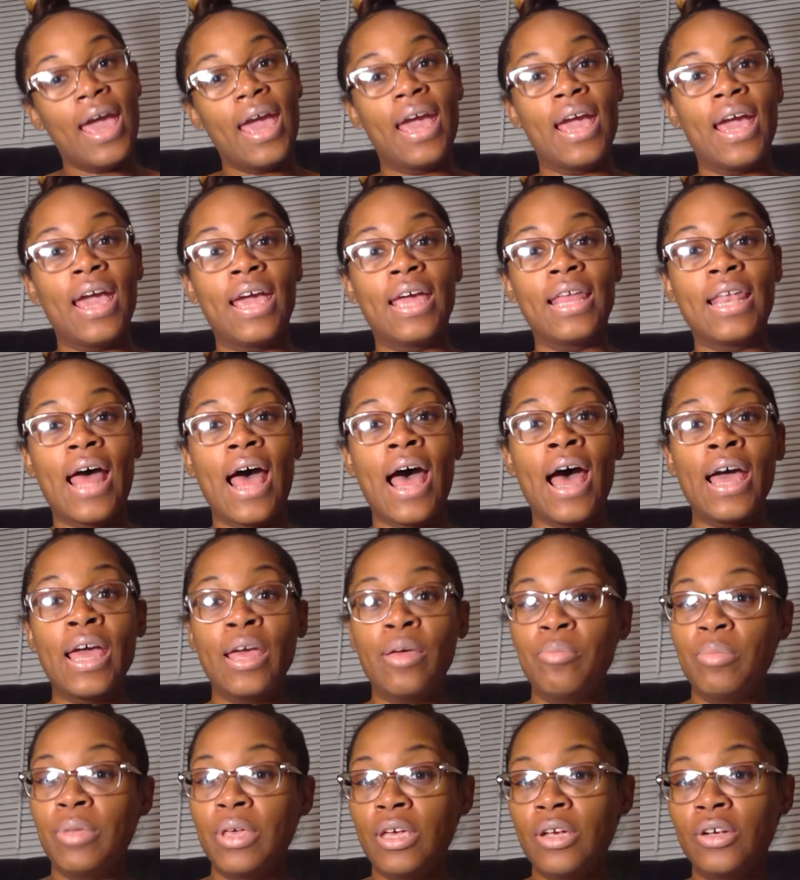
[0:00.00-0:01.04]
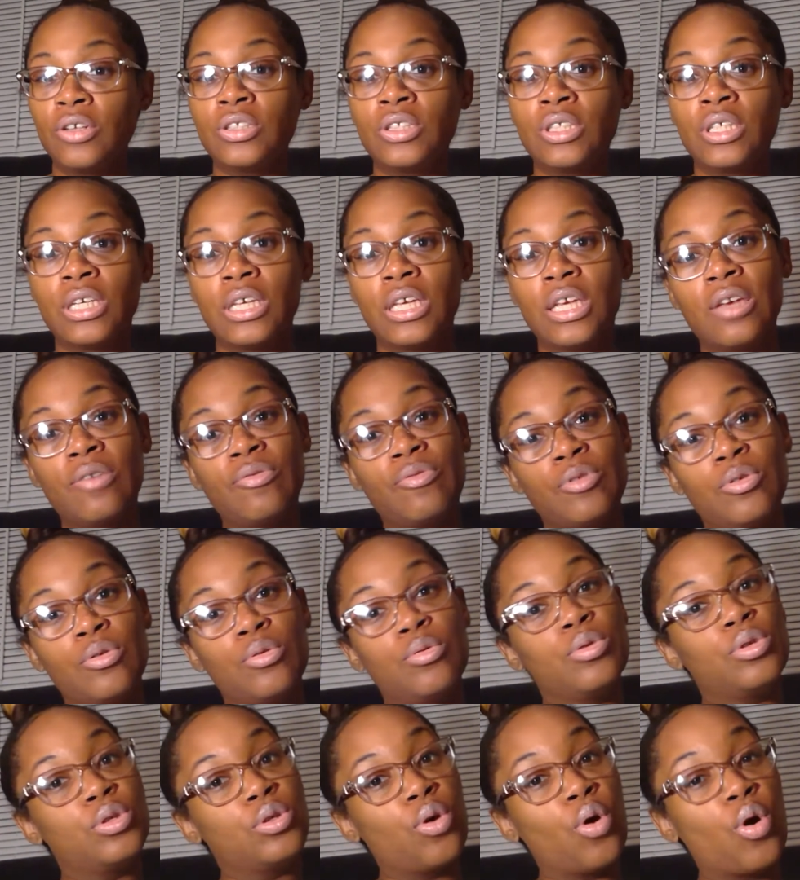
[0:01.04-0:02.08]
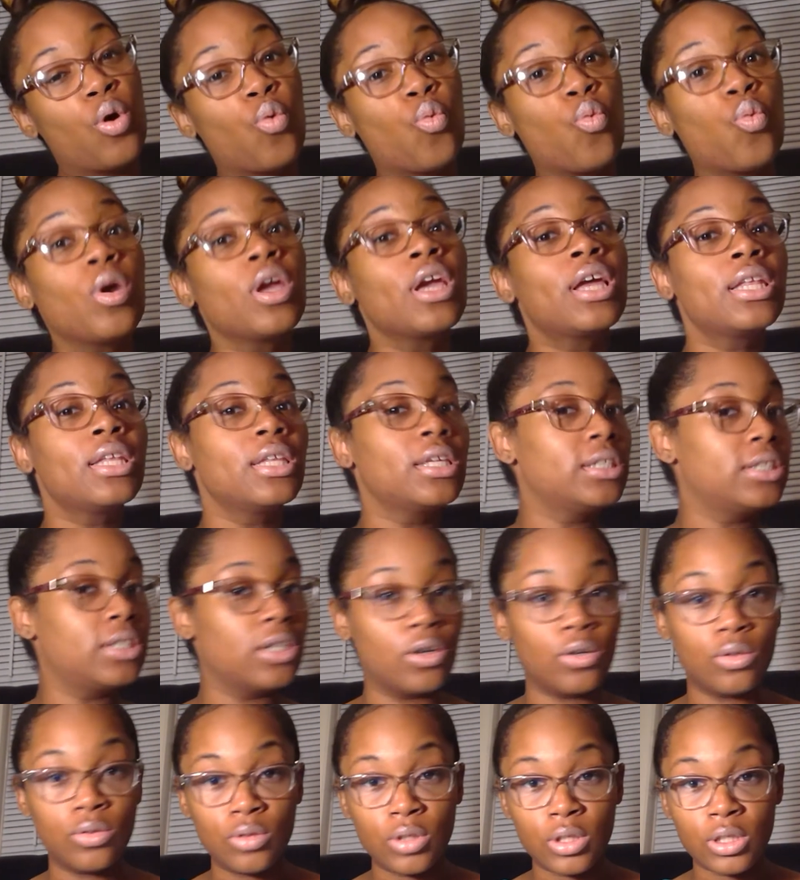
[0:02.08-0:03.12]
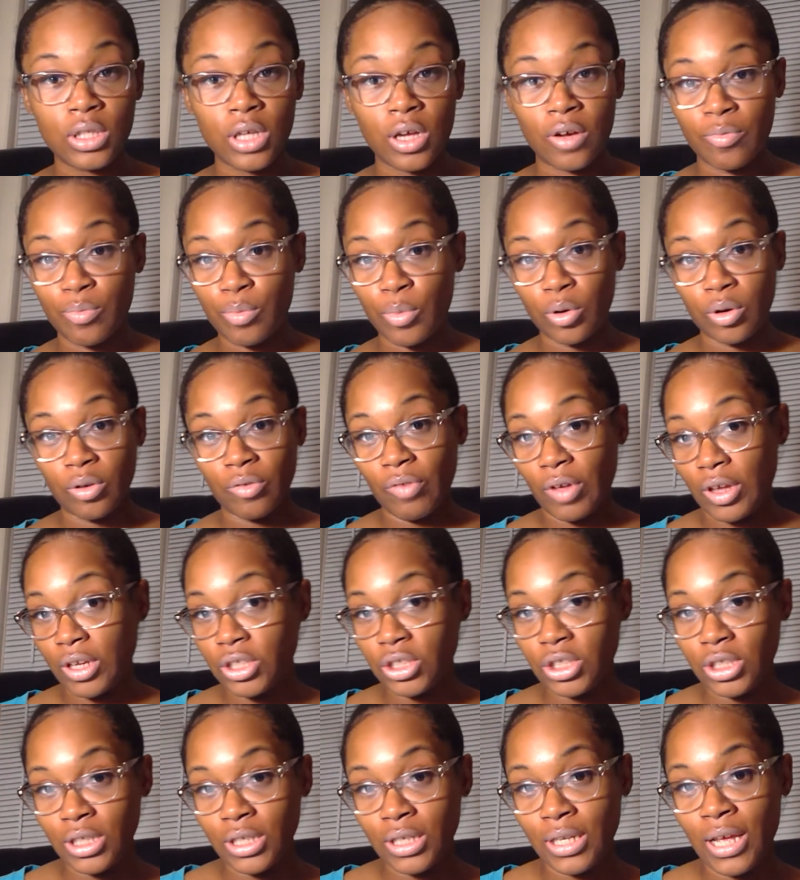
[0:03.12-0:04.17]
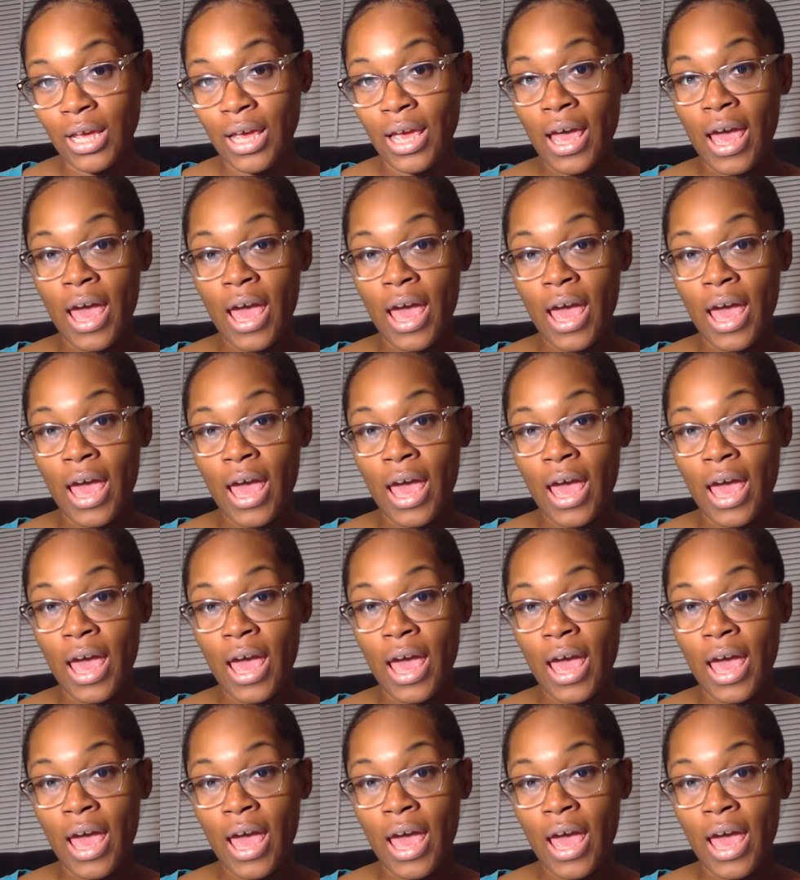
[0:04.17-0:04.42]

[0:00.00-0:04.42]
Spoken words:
and I am here to give you your weekly dose of motivation.